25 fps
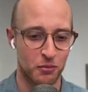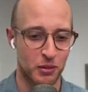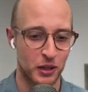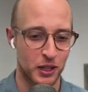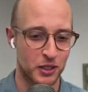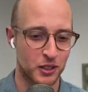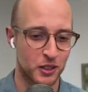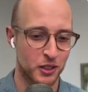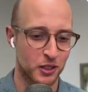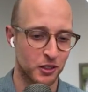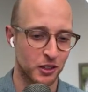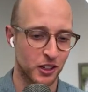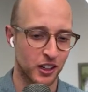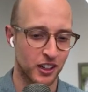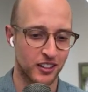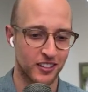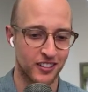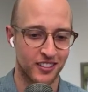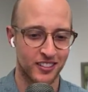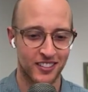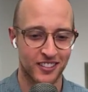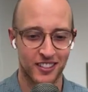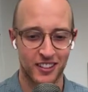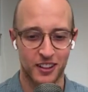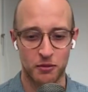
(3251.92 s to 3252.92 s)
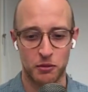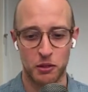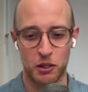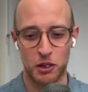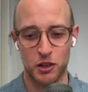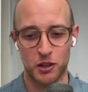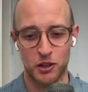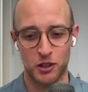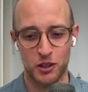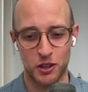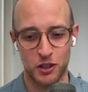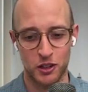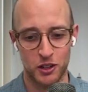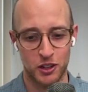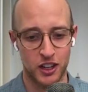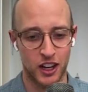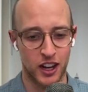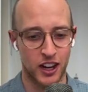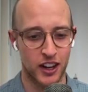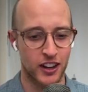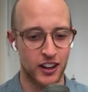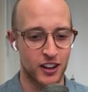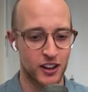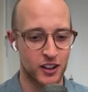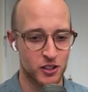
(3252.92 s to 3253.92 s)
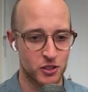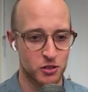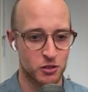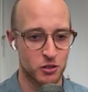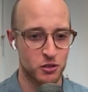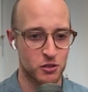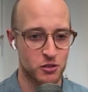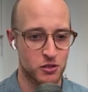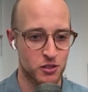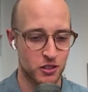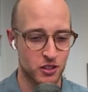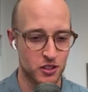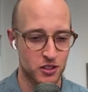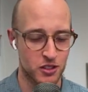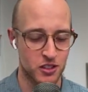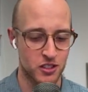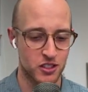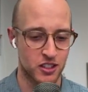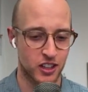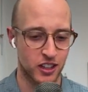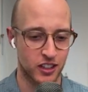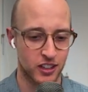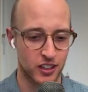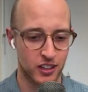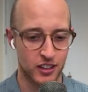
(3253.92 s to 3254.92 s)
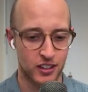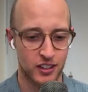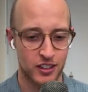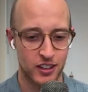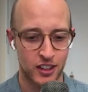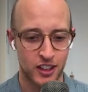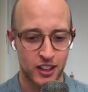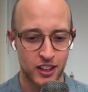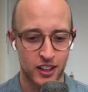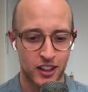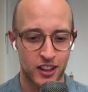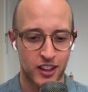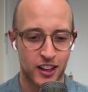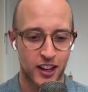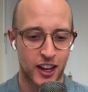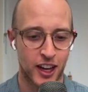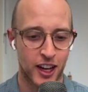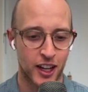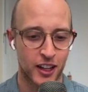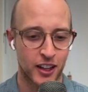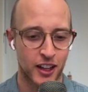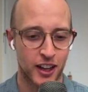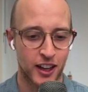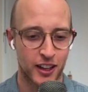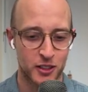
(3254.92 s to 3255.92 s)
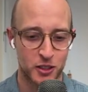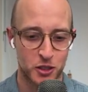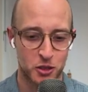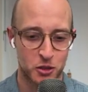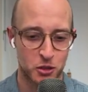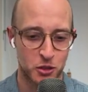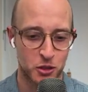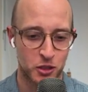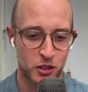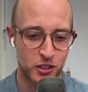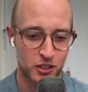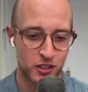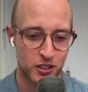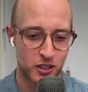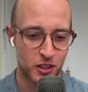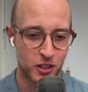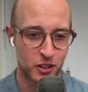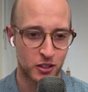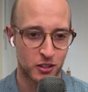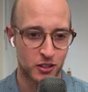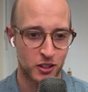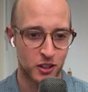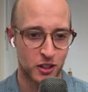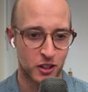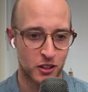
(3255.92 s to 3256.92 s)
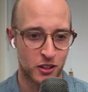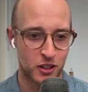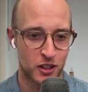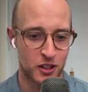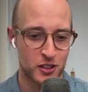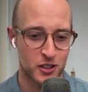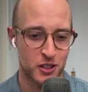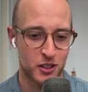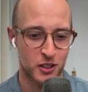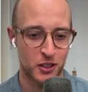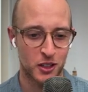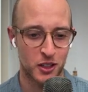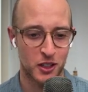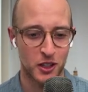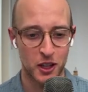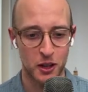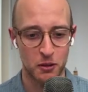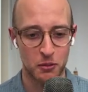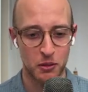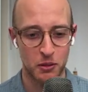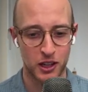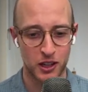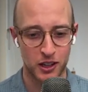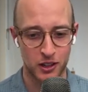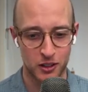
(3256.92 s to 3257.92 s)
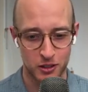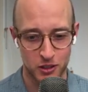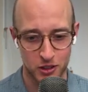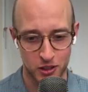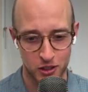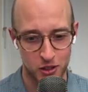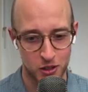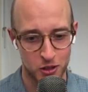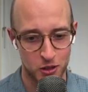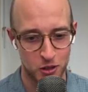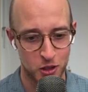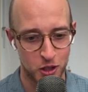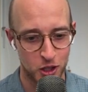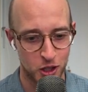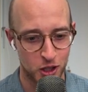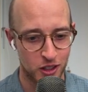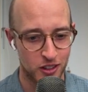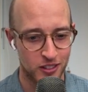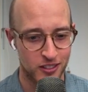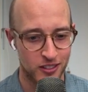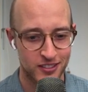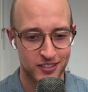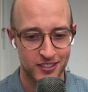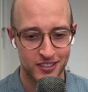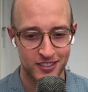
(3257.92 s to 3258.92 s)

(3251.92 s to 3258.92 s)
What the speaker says: Ben, you're great. I mean, you're guiding us through. So this is like a online tutorial. You don't necessarily need me here. So you're doing good.